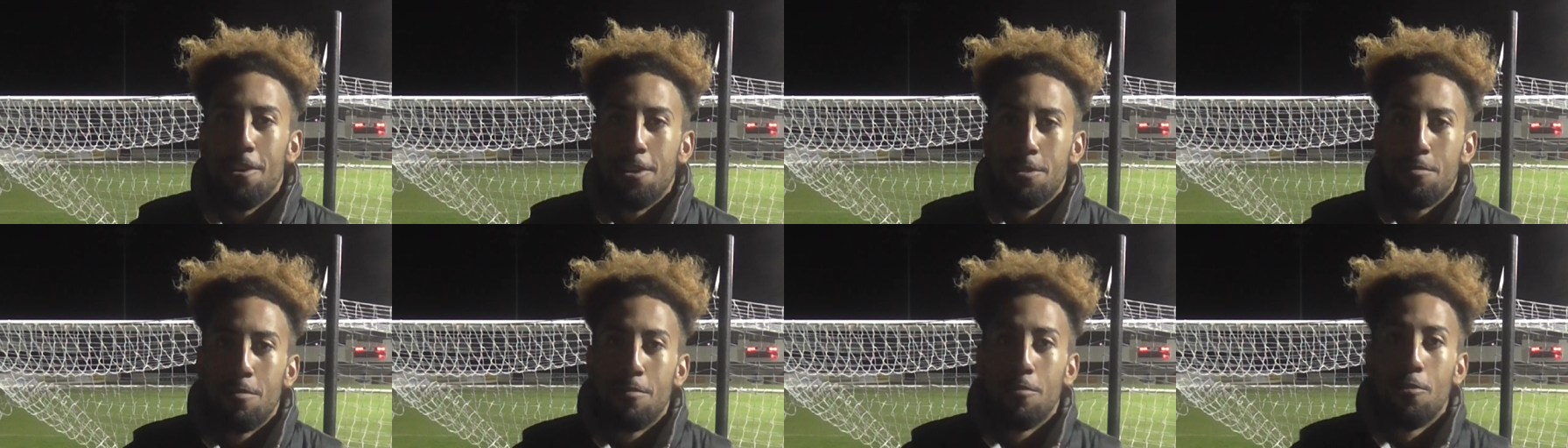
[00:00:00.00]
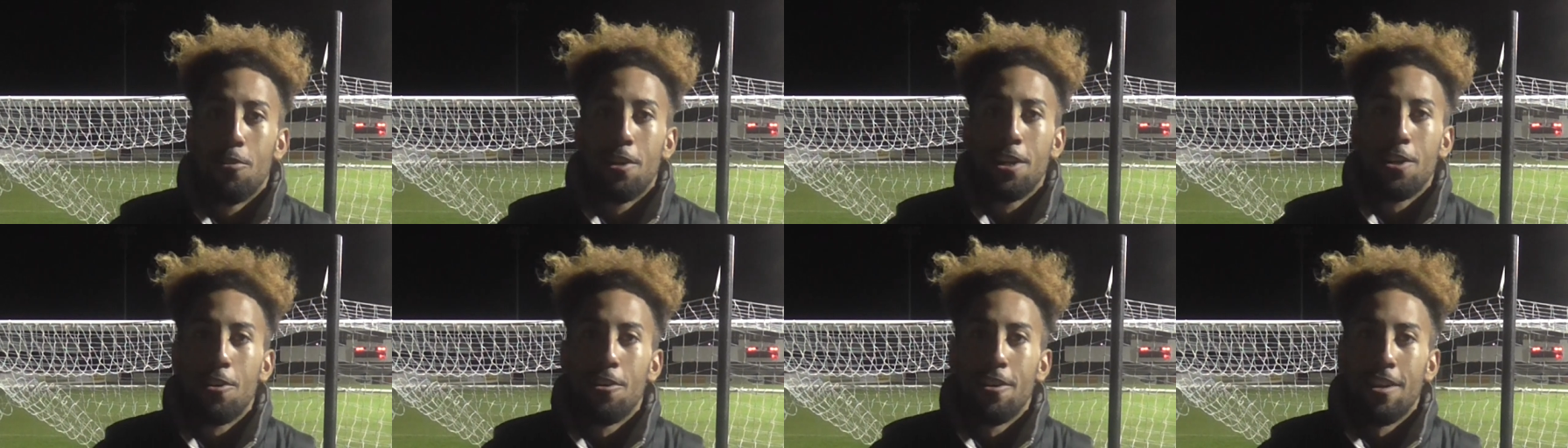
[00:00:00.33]
first
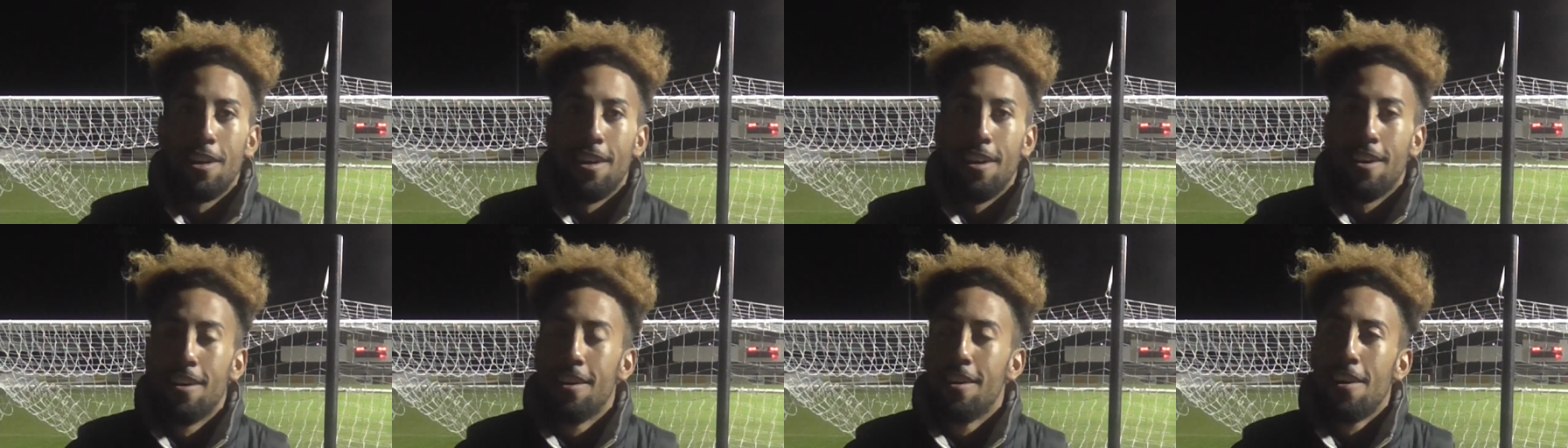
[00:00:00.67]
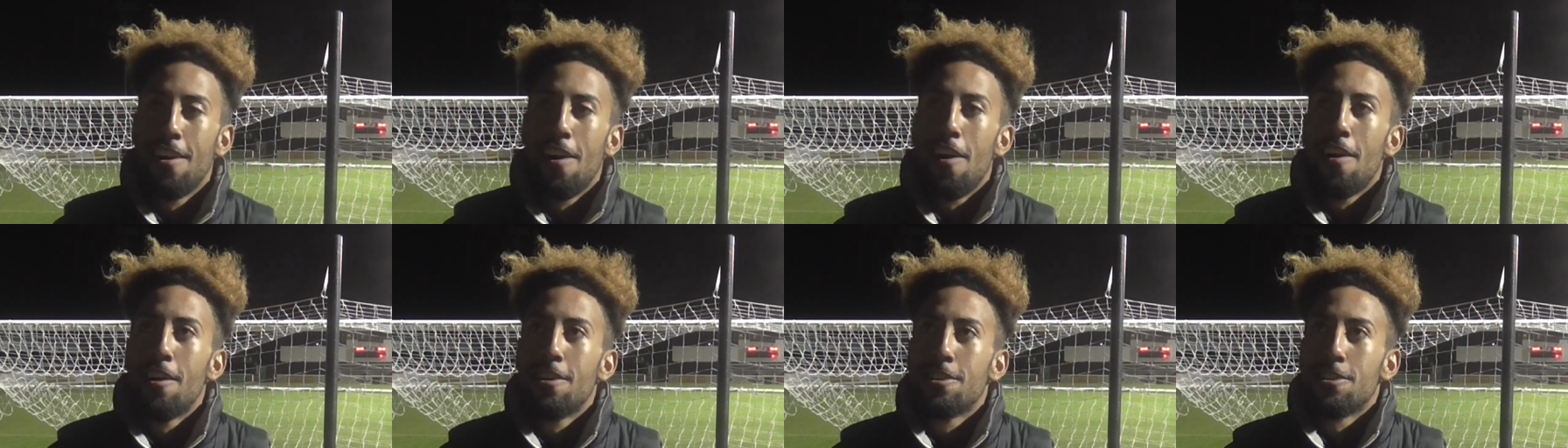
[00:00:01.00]
before you got there.
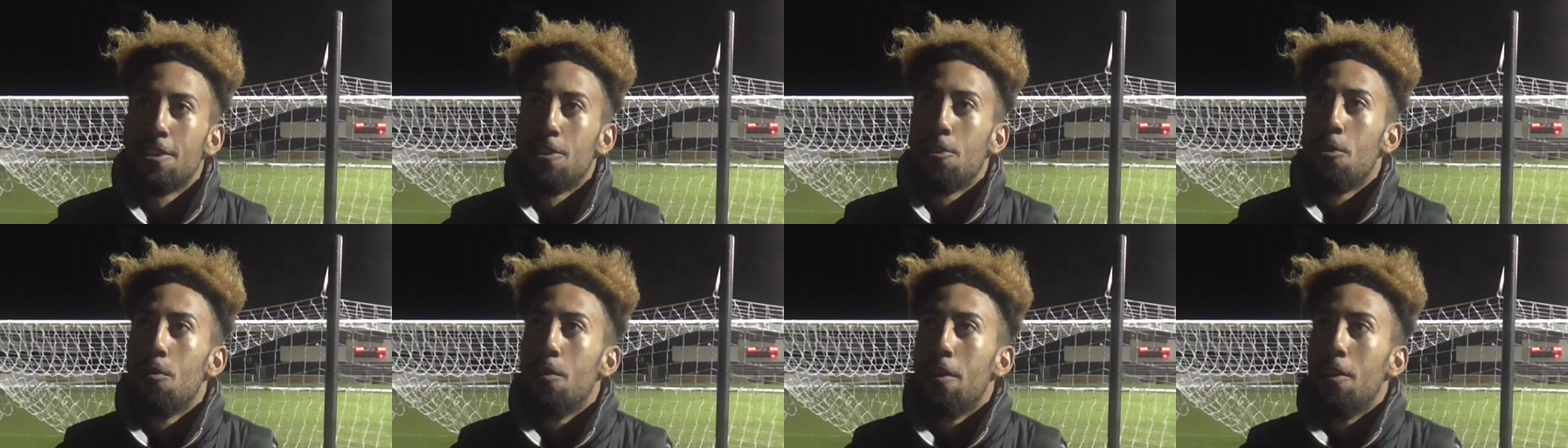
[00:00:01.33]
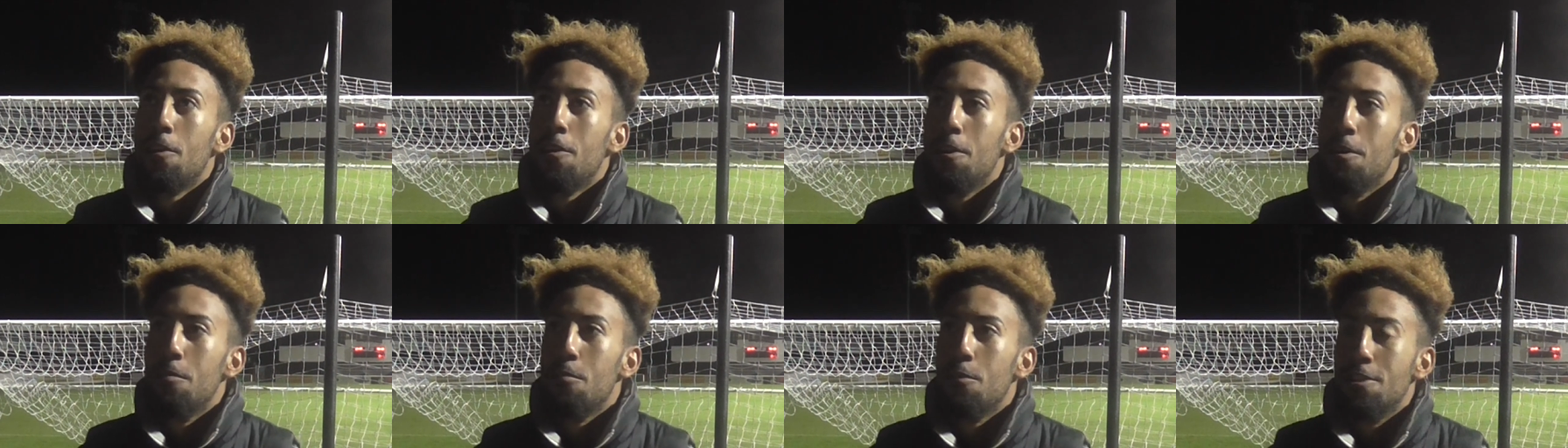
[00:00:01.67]
I don't
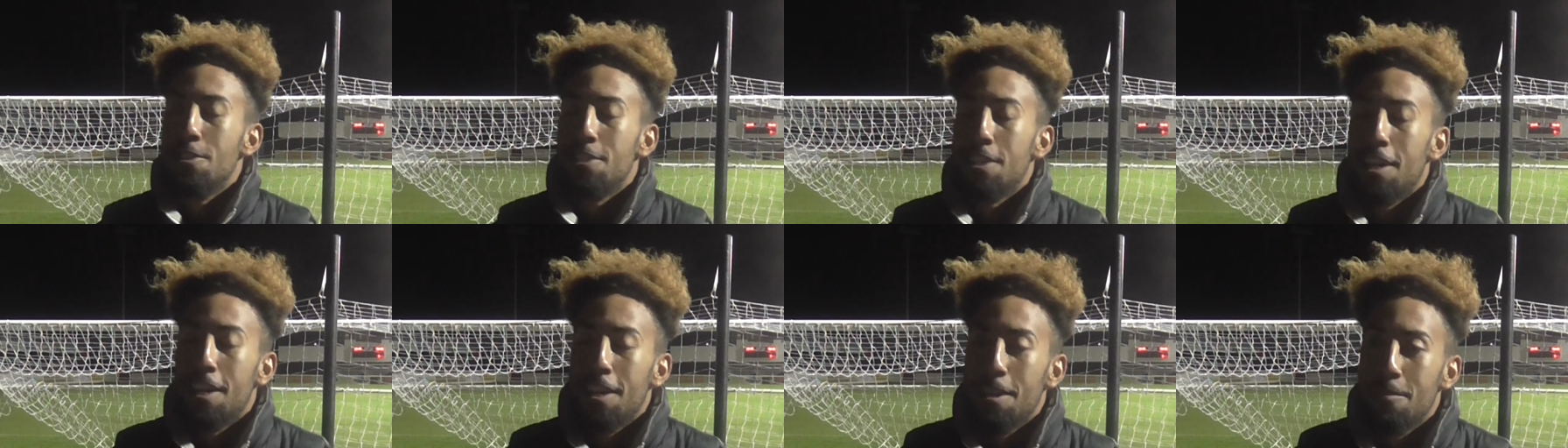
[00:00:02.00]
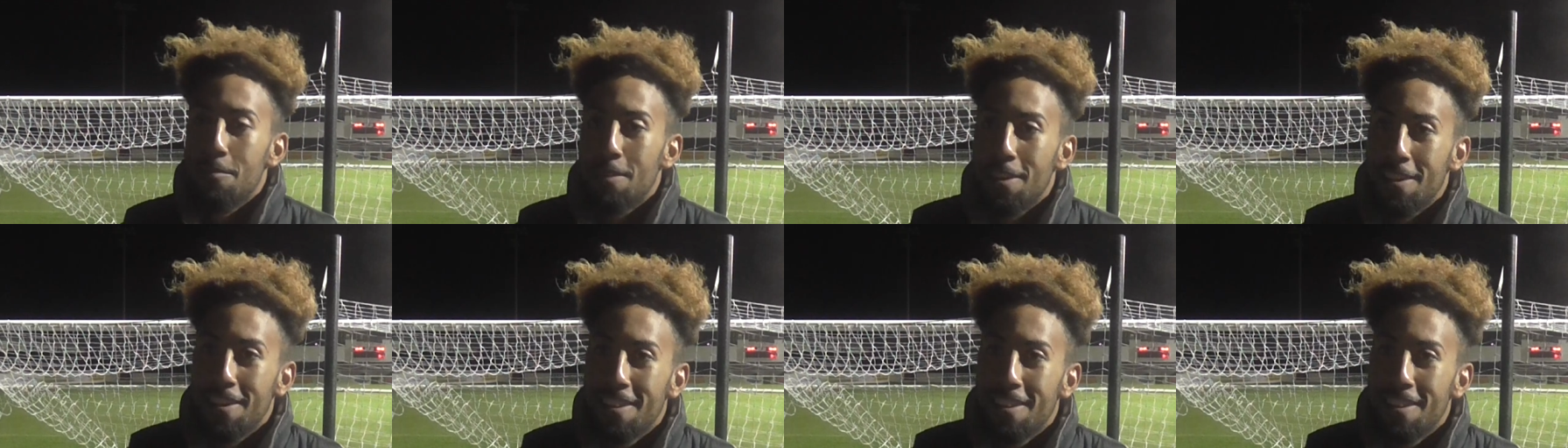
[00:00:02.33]
want another boy shouting at